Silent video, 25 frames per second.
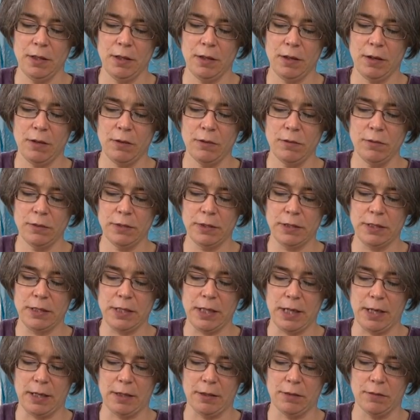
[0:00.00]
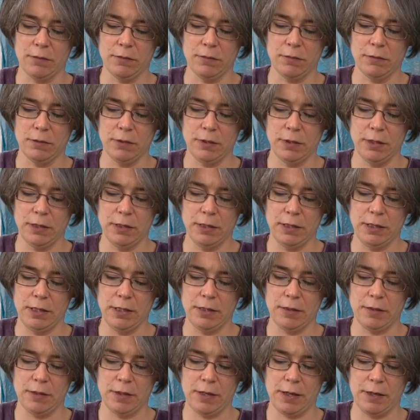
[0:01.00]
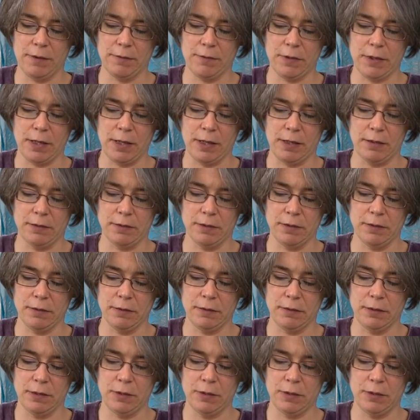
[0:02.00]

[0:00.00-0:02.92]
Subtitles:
Hold the tail in your right hand.